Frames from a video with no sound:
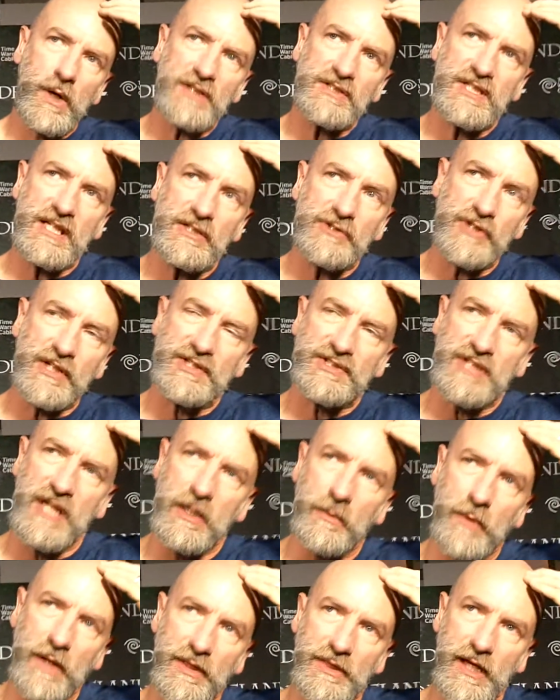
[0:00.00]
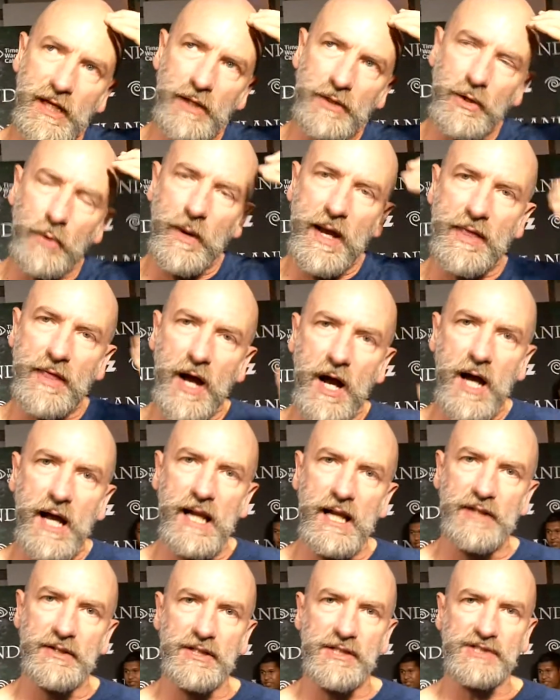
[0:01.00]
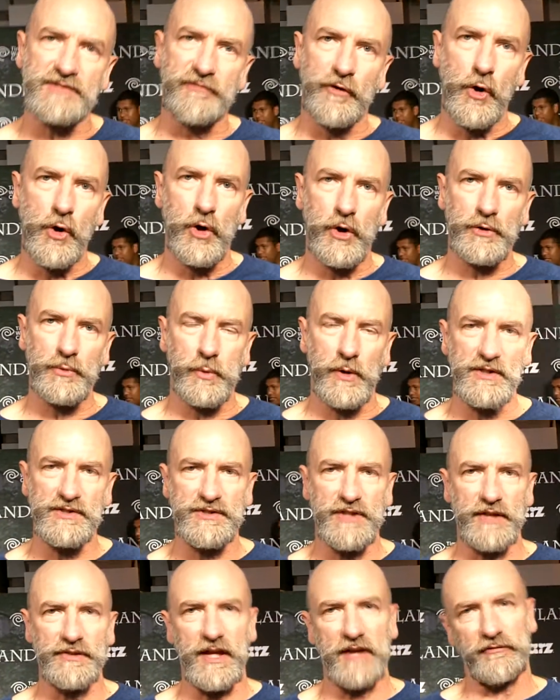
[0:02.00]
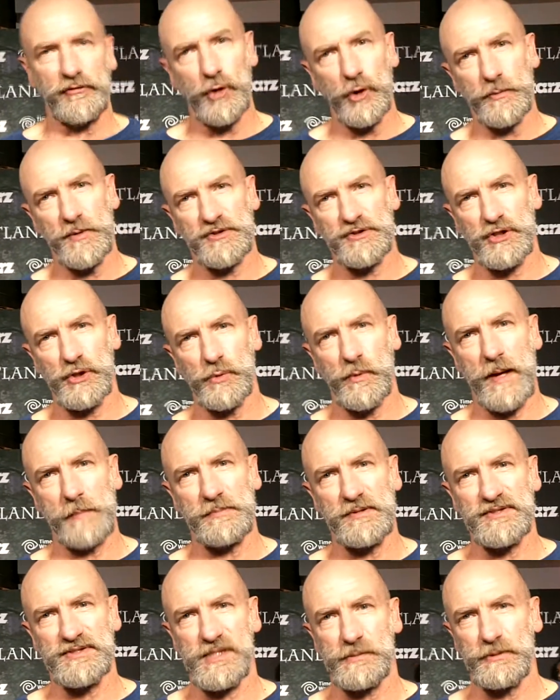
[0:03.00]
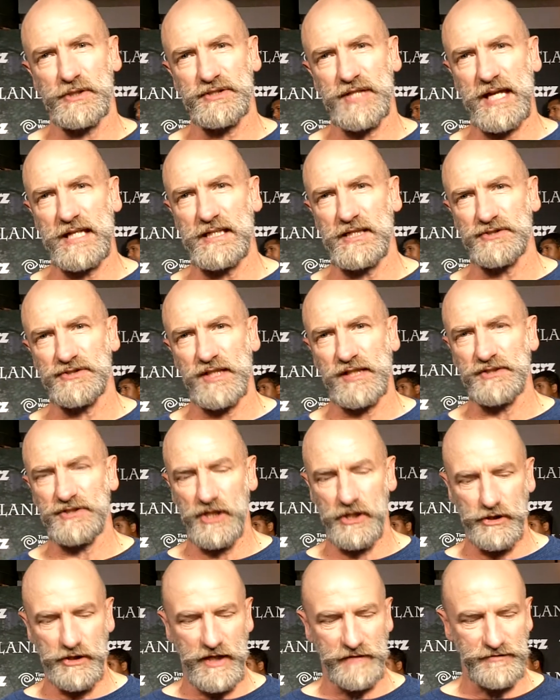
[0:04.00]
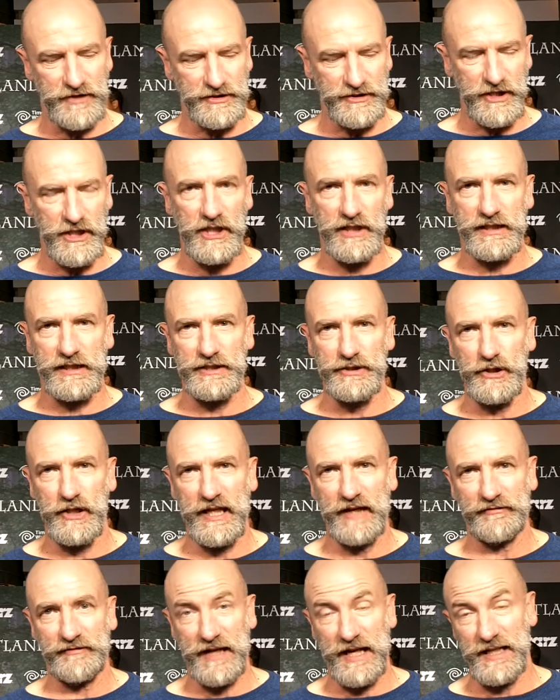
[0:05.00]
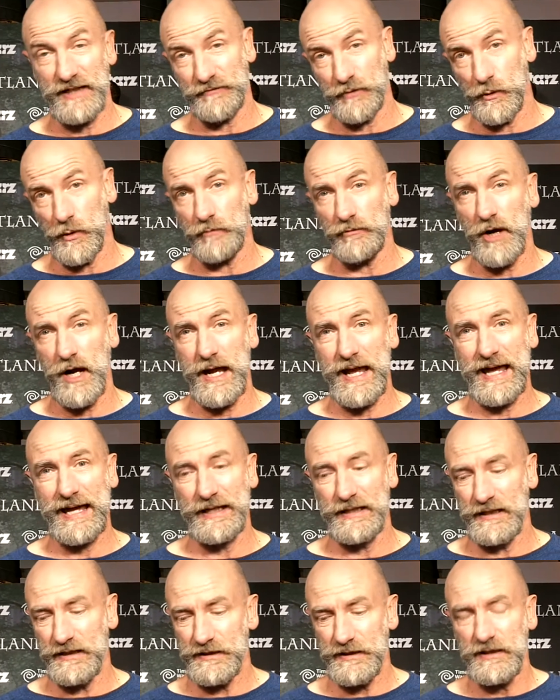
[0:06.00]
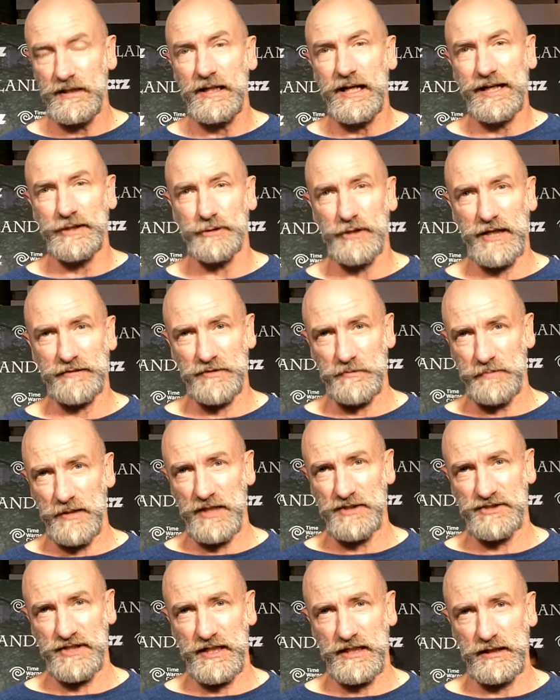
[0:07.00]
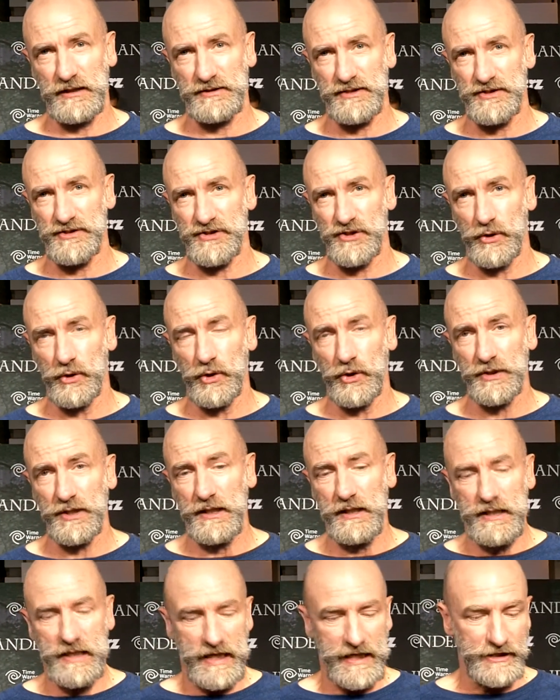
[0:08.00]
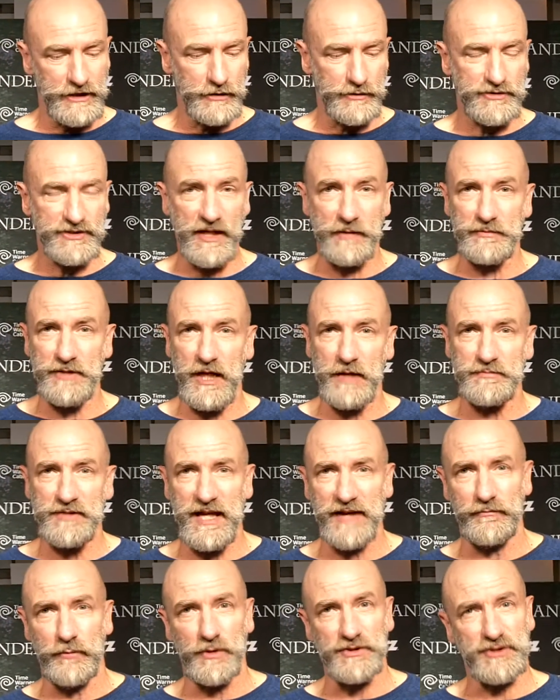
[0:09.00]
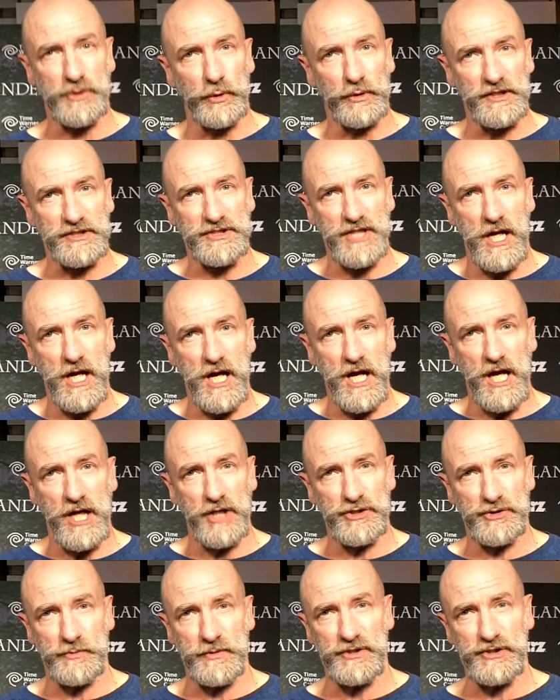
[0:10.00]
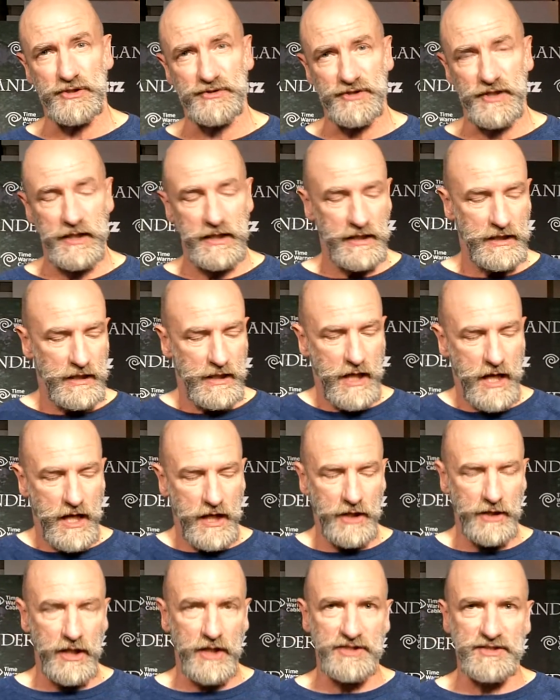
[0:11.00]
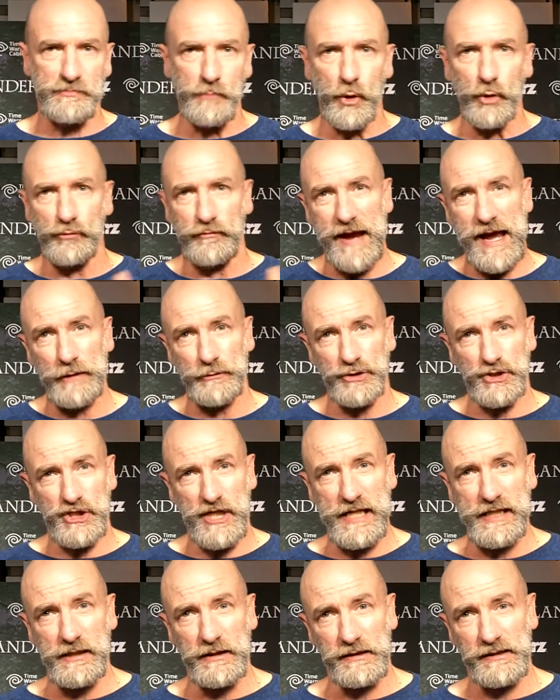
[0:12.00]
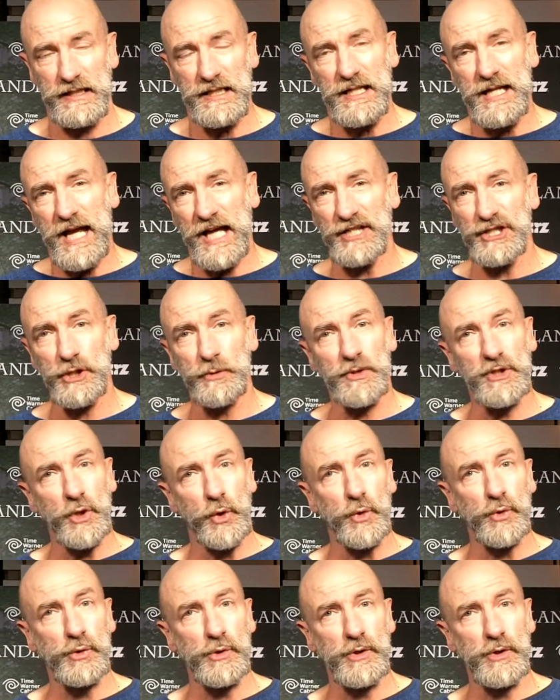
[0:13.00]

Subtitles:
Well, what's interesting with the way the Highlanders fought was that they fought with two weapons simultaneously. So you'd have the dirk in your left hand if you were right-handed, and you'd have the basket-hilted sword, and you'd sometimes have what's called a targe, which is a small round shield, and you would